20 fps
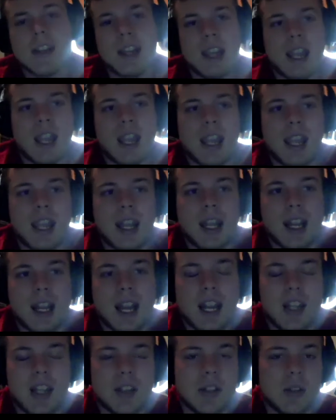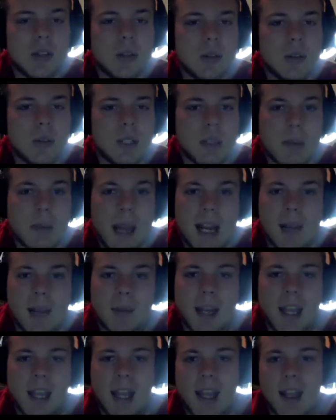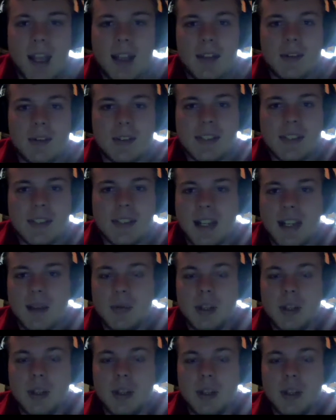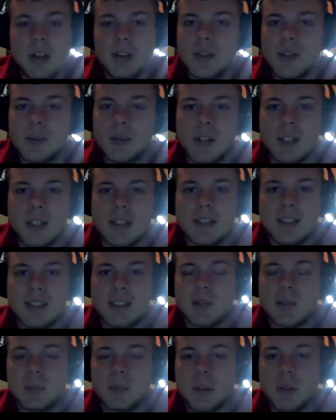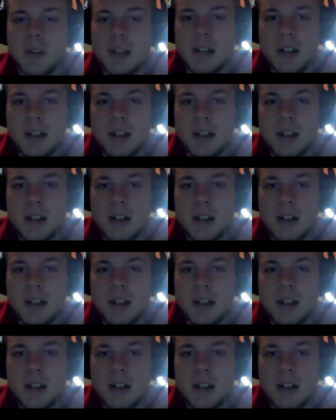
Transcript: And I knew in the back of my head, I was like, oh, this market's exploded.